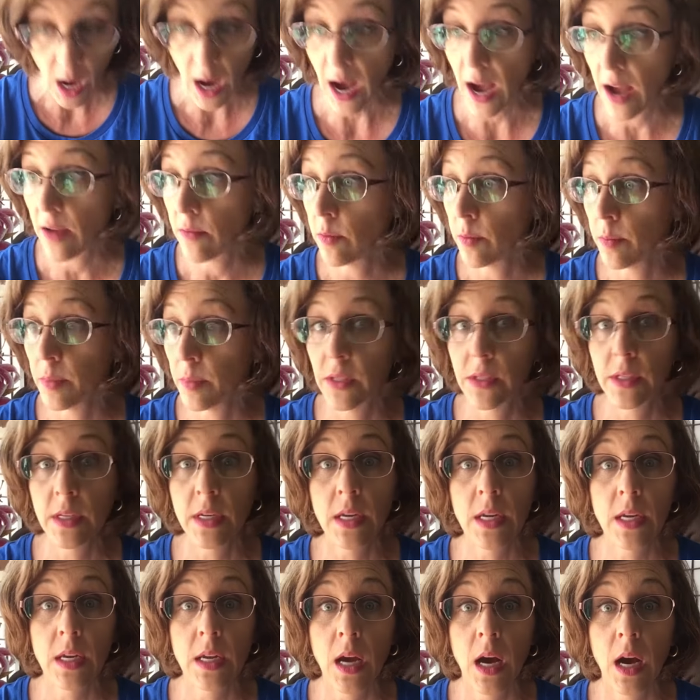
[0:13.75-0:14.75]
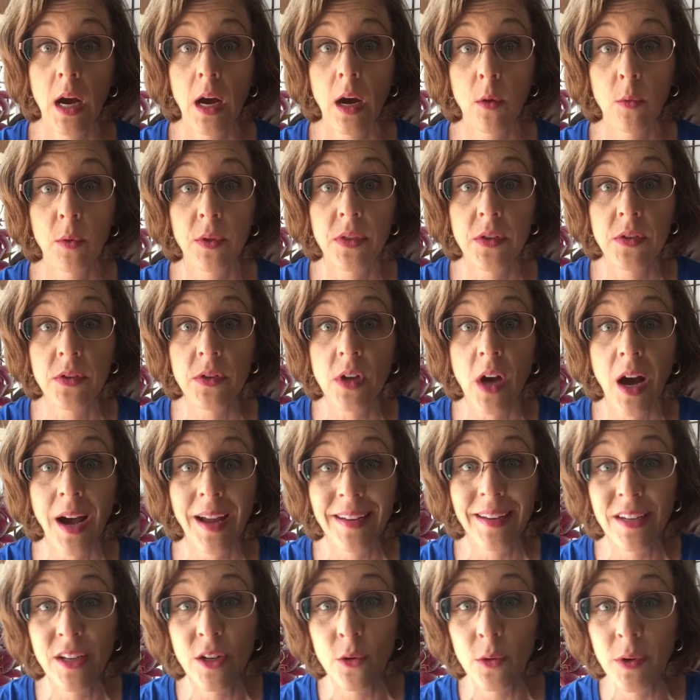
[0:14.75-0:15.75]
I've been busy uh, with this
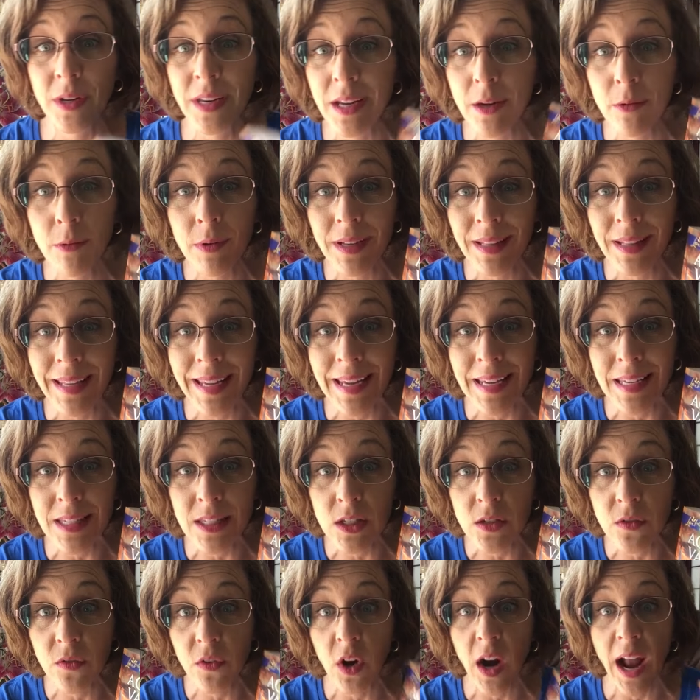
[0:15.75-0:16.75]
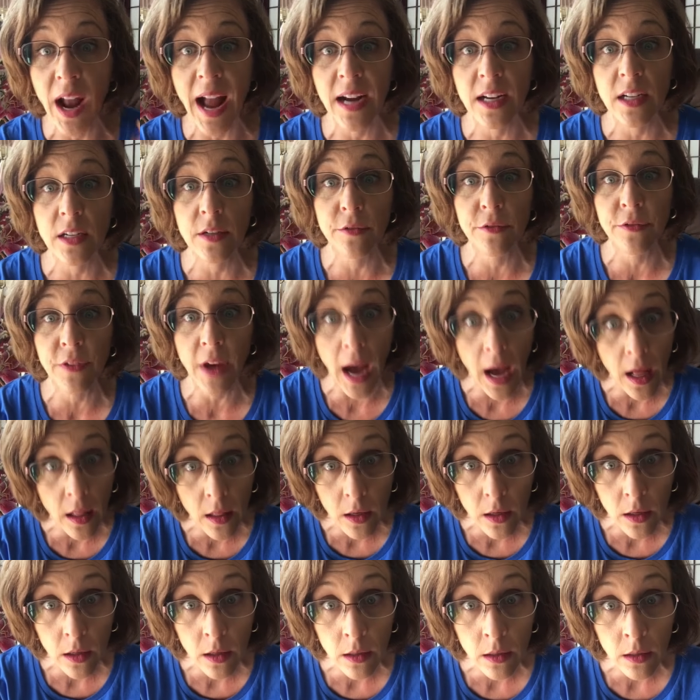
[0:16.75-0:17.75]
continuity release for Act of
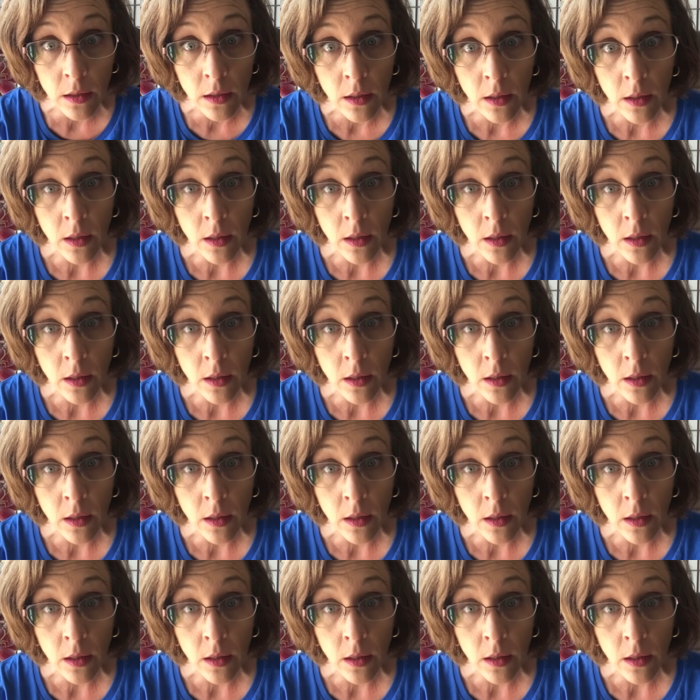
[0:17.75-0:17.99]
Valor.